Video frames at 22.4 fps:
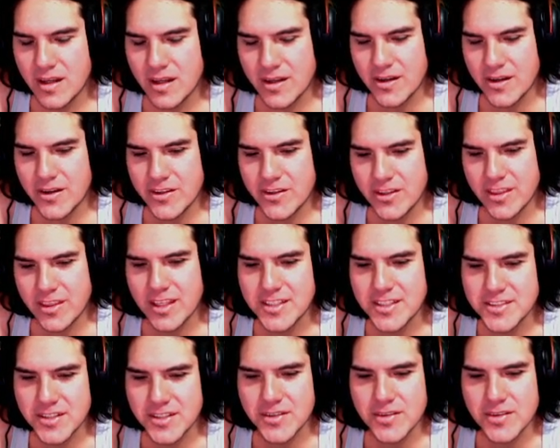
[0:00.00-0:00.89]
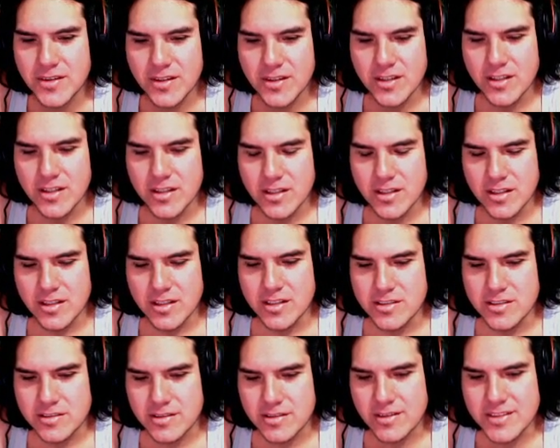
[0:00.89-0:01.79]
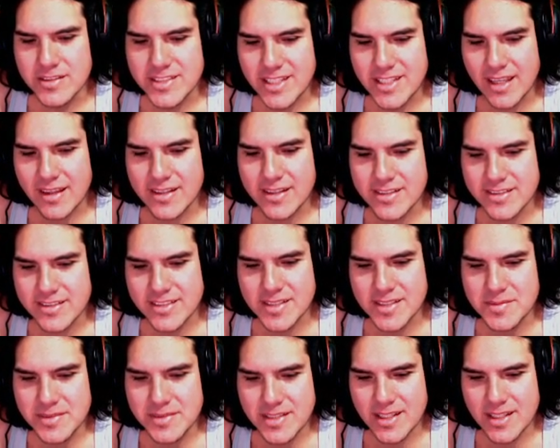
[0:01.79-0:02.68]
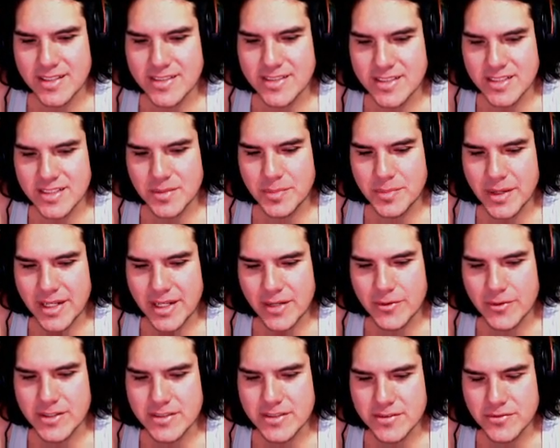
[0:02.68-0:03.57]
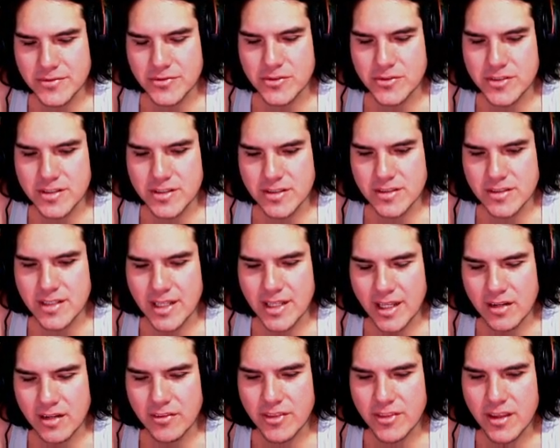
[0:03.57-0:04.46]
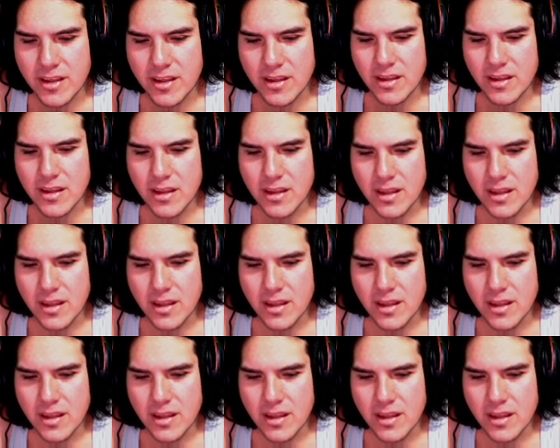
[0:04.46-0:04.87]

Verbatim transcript: Oh, you think so? Traveling together just seems like such a petty reason for that kind of thing.